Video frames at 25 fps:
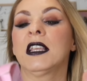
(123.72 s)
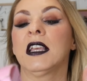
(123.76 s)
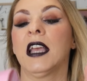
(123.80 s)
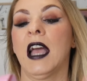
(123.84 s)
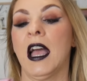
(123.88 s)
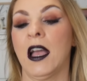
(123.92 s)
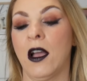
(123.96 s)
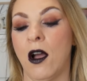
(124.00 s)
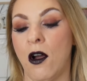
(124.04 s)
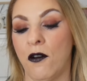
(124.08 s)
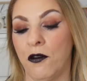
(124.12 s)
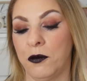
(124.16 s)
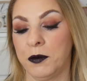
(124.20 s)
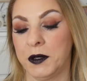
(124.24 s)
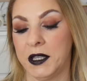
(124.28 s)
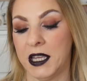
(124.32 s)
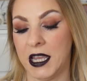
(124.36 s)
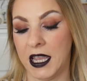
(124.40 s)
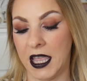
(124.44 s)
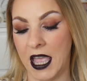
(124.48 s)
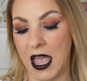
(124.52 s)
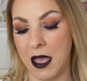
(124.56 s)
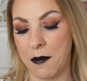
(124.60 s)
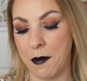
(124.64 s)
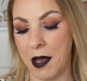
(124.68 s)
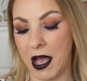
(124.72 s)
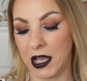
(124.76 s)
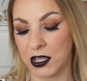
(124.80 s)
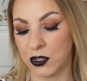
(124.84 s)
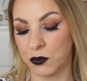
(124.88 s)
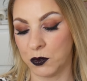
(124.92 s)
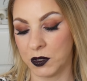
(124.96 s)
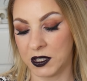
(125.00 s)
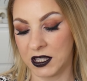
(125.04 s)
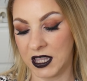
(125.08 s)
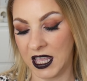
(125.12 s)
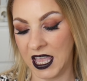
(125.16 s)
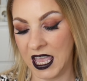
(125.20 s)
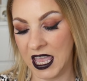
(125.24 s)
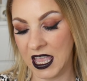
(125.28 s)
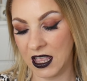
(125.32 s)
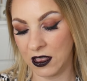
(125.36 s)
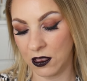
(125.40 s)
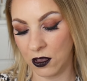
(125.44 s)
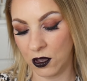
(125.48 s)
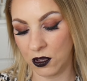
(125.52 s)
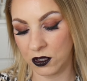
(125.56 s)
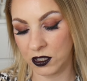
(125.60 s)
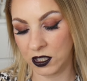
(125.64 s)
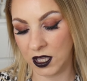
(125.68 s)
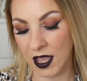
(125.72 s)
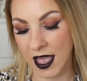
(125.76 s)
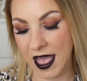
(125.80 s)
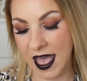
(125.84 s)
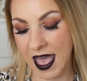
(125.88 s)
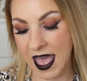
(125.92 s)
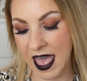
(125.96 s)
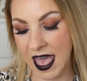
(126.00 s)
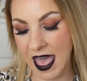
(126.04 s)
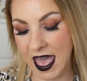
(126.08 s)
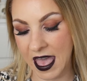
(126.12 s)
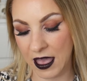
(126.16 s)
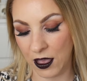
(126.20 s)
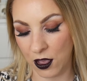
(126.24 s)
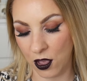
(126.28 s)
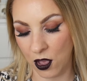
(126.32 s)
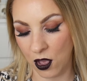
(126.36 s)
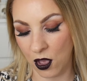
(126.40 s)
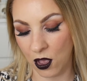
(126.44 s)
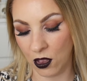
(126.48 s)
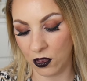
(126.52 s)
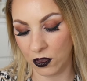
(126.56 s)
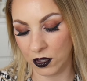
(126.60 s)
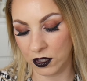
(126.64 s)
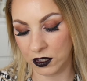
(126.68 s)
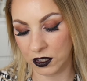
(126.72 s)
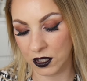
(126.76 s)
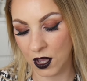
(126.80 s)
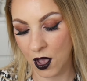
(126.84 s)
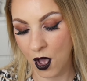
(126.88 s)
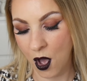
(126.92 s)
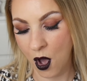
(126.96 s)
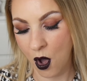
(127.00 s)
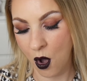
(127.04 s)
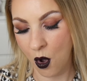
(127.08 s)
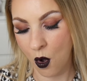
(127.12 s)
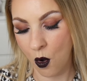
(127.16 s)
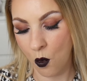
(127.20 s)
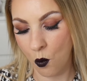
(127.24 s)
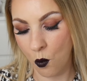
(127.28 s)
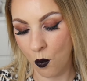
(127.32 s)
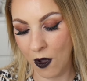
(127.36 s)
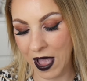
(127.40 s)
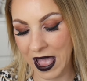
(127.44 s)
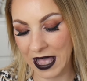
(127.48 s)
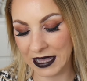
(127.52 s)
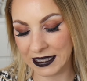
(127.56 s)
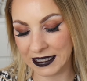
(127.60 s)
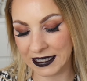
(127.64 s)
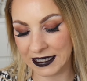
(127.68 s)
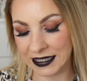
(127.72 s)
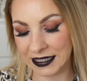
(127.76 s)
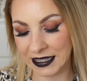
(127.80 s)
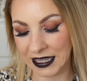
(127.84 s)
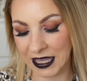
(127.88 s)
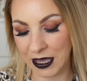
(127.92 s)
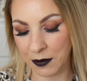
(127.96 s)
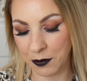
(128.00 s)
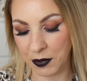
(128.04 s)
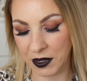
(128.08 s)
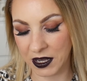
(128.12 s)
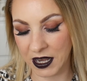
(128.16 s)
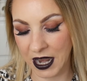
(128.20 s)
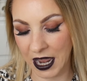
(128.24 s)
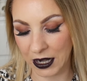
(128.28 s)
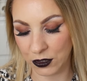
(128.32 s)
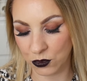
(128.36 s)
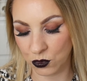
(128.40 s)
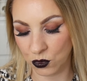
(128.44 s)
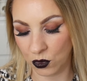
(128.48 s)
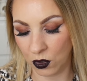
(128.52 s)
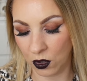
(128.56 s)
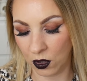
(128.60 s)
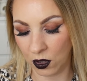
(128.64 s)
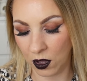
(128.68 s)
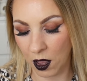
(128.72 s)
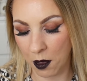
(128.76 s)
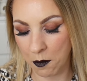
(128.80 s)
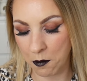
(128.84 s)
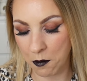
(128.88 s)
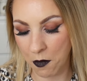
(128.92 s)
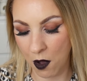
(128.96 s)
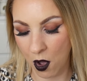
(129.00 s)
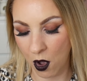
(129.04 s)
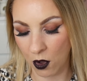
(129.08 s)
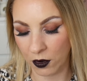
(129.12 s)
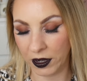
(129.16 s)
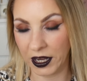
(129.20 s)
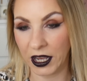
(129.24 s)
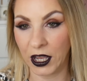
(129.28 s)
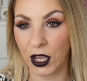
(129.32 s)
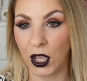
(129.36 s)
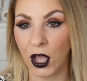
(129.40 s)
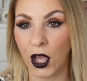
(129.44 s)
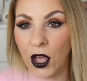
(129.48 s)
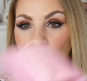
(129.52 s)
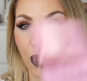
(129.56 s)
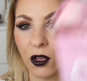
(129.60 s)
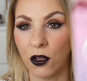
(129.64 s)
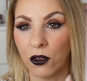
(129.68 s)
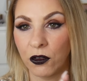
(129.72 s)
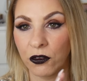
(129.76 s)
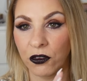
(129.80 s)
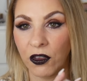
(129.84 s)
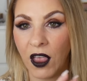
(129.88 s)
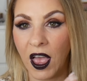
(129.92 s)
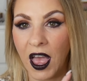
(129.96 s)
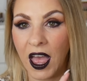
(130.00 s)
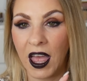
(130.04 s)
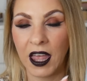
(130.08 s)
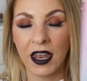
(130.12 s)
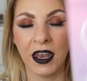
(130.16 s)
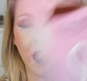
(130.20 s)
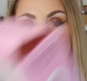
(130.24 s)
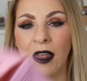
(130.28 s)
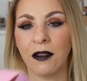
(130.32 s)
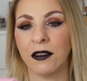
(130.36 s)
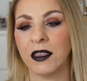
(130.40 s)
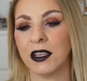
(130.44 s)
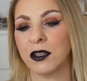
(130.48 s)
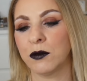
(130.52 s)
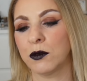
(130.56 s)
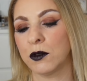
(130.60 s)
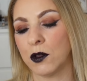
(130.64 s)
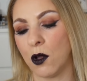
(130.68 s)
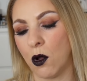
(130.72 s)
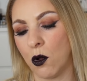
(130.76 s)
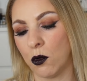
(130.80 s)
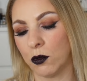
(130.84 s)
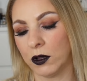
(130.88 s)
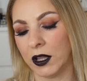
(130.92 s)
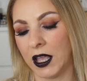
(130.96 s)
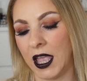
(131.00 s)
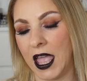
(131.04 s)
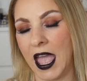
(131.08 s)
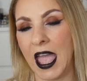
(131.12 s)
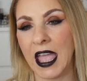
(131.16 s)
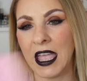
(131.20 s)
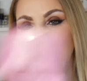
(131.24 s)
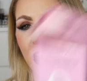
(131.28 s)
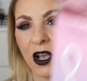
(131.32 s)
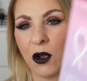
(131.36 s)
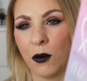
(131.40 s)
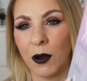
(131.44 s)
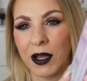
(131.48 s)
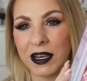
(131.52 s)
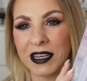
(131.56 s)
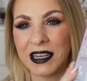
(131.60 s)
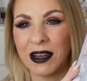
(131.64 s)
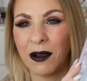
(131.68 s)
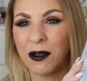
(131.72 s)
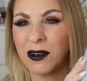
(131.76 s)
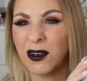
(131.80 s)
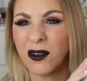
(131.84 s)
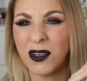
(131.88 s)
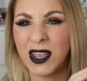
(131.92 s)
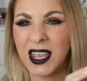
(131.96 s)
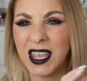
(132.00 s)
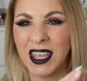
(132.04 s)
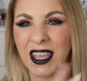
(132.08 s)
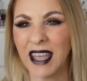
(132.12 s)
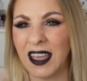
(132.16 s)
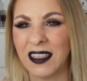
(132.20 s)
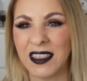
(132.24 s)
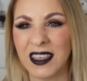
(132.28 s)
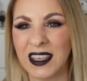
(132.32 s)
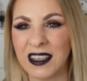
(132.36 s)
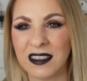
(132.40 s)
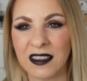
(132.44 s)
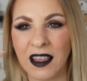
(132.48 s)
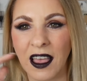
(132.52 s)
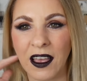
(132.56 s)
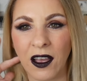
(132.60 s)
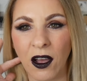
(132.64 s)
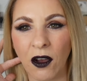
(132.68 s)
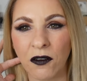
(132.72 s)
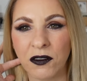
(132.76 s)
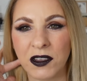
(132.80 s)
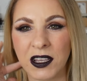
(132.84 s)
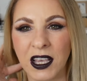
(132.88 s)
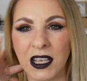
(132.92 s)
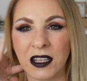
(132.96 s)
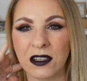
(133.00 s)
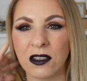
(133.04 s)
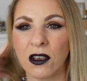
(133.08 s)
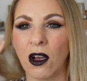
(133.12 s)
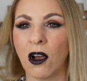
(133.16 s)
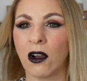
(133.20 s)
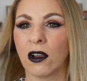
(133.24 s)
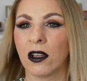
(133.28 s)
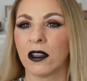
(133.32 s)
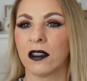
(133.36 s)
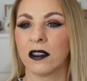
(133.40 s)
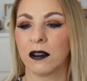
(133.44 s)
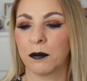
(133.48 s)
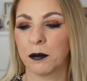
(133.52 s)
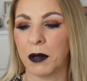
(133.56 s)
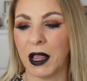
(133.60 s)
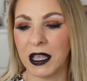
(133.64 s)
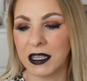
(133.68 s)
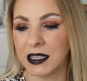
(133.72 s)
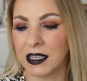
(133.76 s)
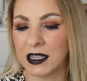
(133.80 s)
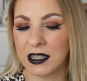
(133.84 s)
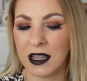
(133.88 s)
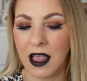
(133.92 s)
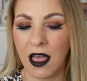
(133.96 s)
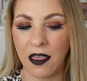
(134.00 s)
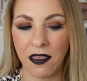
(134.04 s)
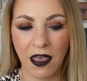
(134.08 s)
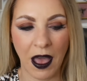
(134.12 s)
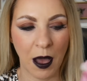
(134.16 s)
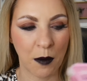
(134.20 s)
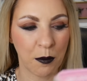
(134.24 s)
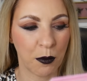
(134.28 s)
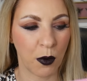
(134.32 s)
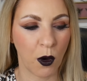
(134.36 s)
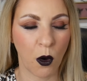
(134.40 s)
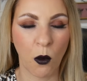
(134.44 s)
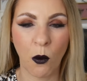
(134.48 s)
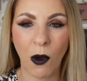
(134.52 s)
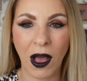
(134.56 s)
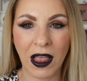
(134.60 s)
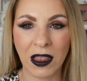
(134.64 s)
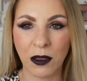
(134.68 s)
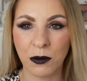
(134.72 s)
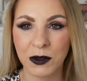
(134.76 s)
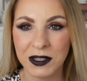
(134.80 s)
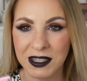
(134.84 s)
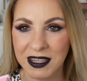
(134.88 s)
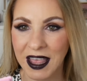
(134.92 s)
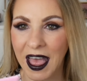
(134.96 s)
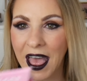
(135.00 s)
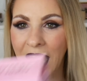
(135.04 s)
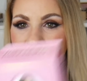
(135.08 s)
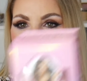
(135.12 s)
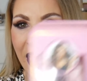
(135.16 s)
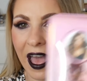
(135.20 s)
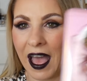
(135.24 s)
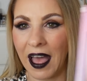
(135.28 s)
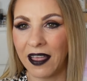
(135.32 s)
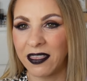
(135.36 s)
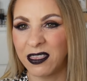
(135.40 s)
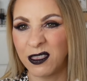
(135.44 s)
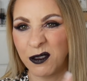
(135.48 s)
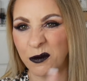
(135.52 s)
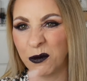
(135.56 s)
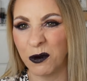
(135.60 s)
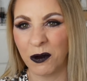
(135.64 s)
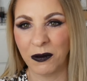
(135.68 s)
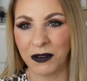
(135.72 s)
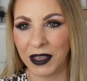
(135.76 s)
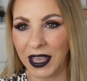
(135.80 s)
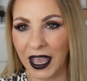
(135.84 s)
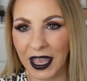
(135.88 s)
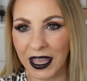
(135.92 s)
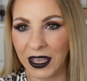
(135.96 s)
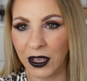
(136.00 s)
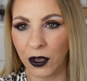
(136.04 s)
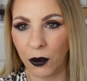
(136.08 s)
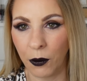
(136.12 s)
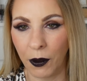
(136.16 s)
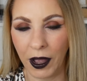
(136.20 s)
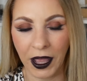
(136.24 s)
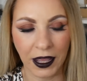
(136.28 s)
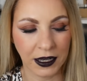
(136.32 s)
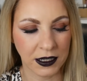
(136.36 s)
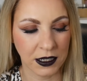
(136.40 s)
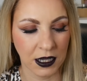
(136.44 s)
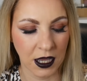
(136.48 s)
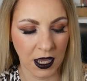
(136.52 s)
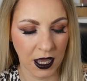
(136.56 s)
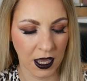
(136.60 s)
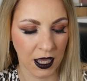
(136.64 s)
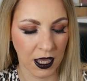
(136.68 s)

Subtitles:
thing I got from TK Maxx was the Heatless Hair Curlers Wear to Sleep Natural Morning Curls. Now, this was only 8 quid. Now, I know you can get these off TikTok and places like that, but while I was there and they were only 8 quid,